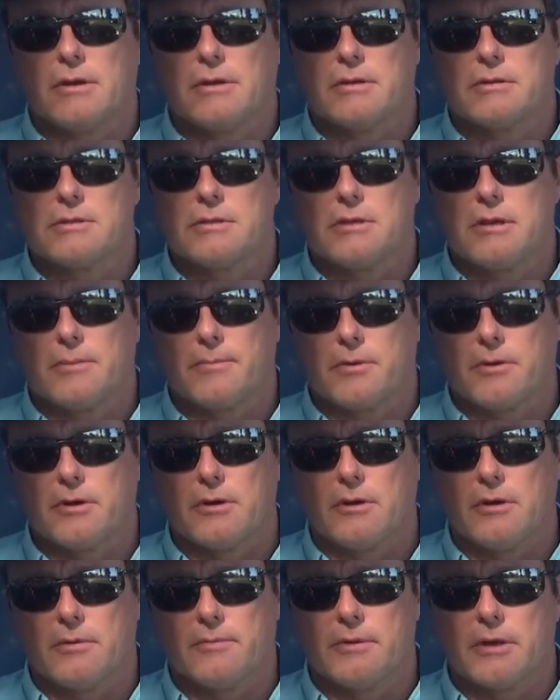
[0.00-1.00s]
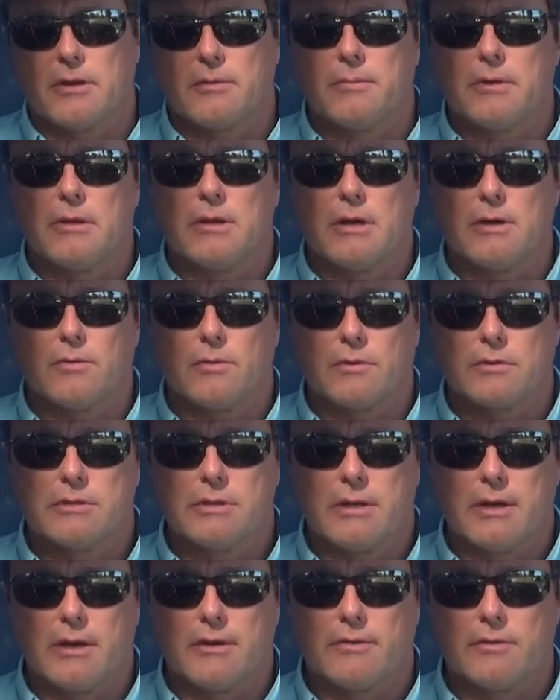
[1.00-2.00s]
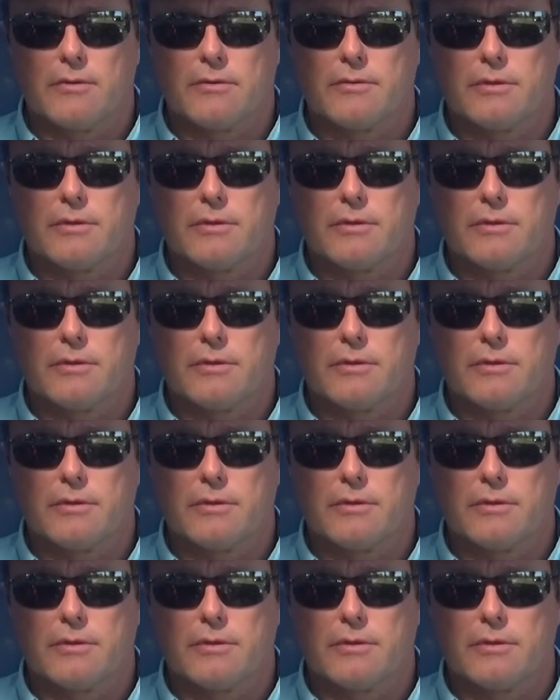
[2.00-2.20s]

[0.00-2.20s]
as the upper helm, they can be networked together.